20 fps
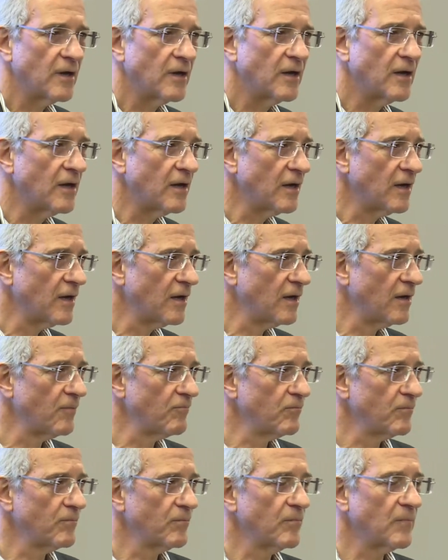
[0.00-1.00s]
uh,
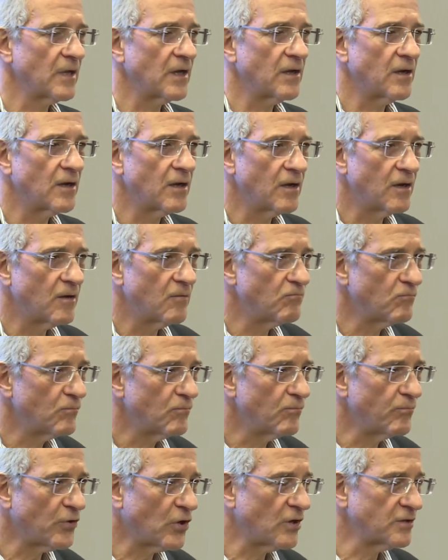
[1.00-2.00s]
um,
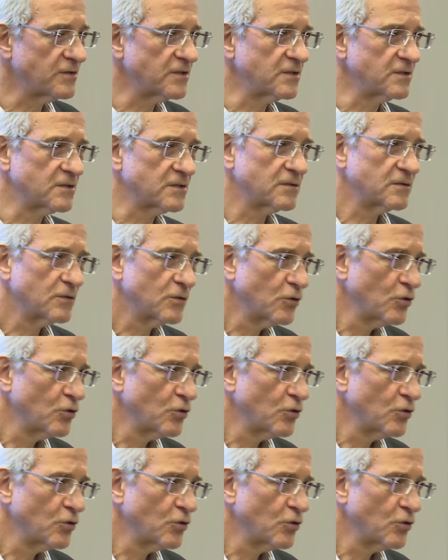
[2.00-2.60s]
bodies.